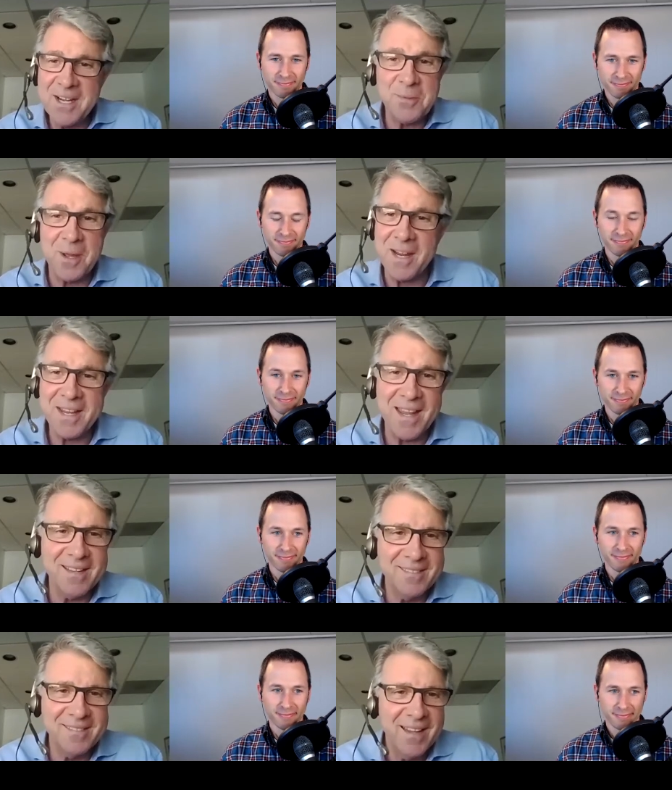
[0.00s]
Speaker 1: one. I can't,
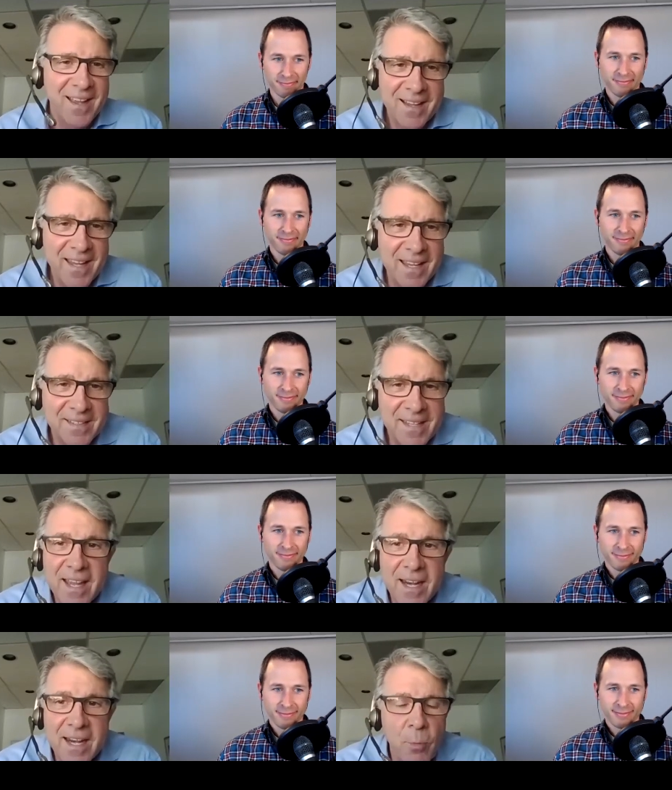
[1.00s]
can't take any
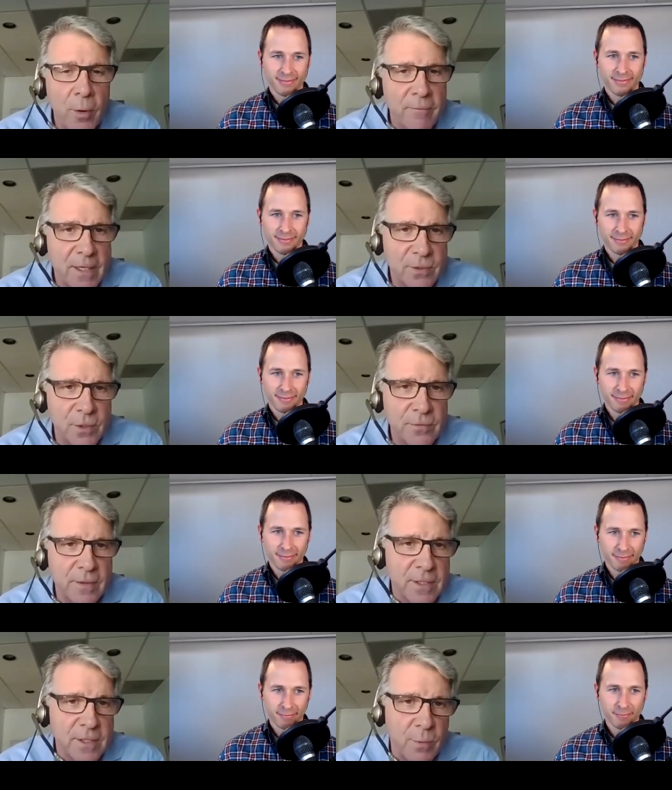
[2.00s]
more investors for this
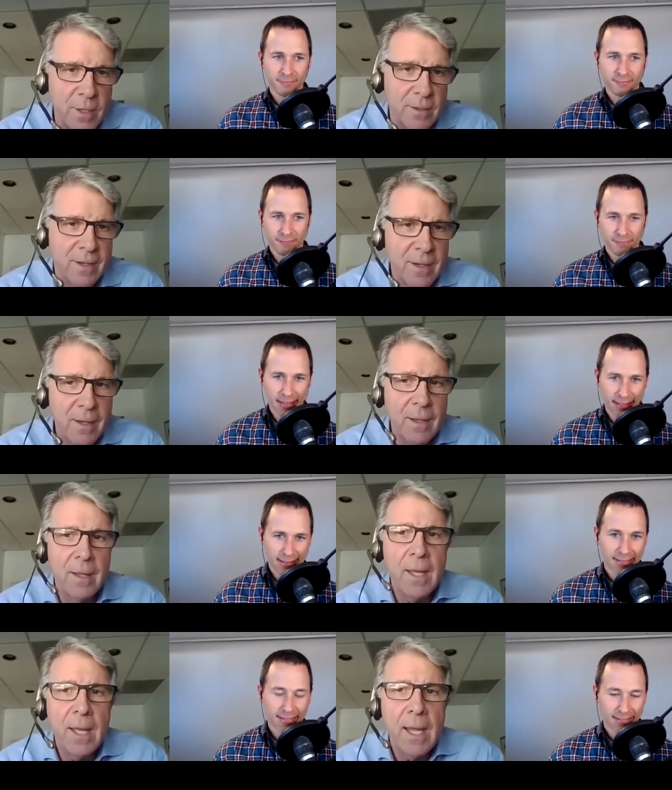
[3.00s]
one.
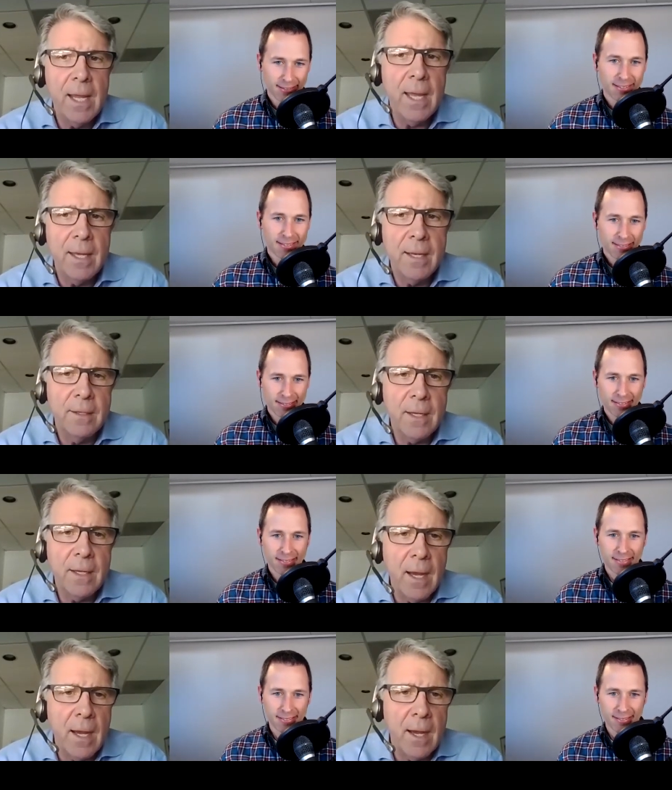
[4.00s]
And,
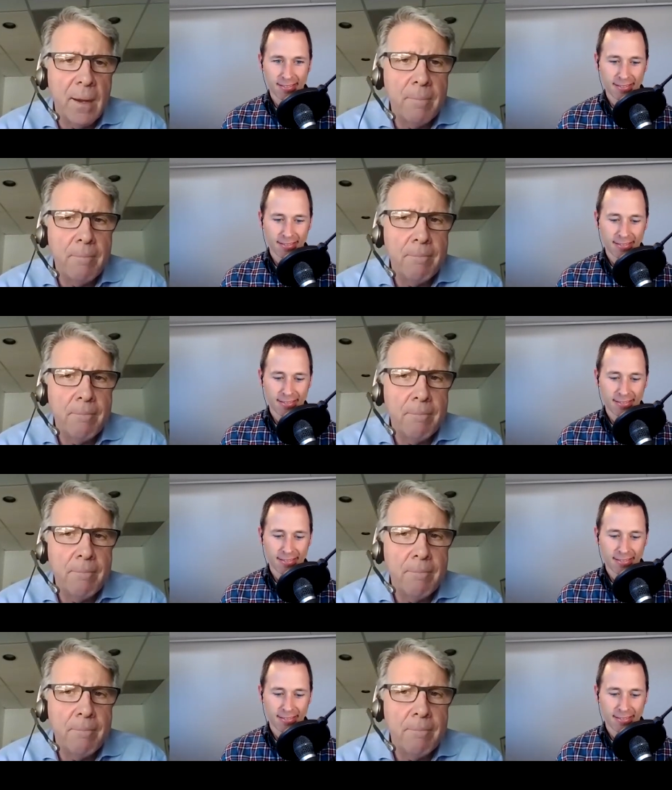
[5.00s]
um,